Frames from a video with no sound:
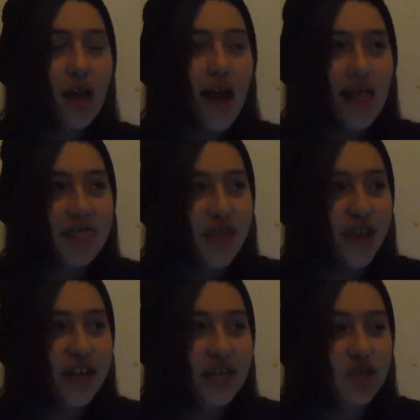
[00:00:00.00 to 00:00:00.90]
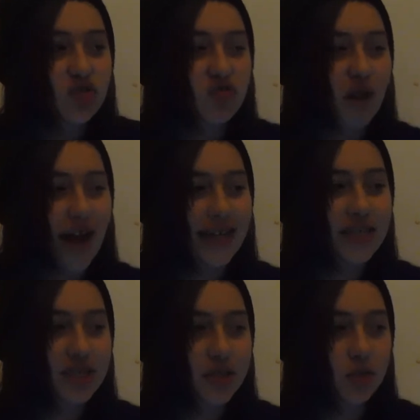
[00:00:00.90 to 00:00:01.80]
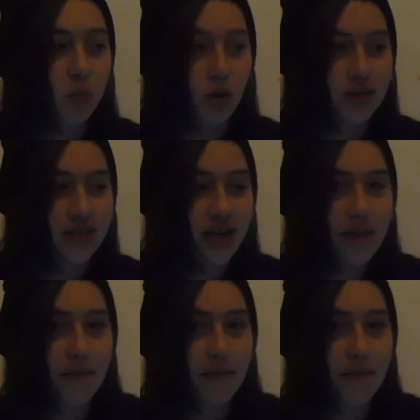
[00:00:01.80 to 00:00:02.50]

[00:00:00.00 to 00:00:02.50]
I think I tried to one time,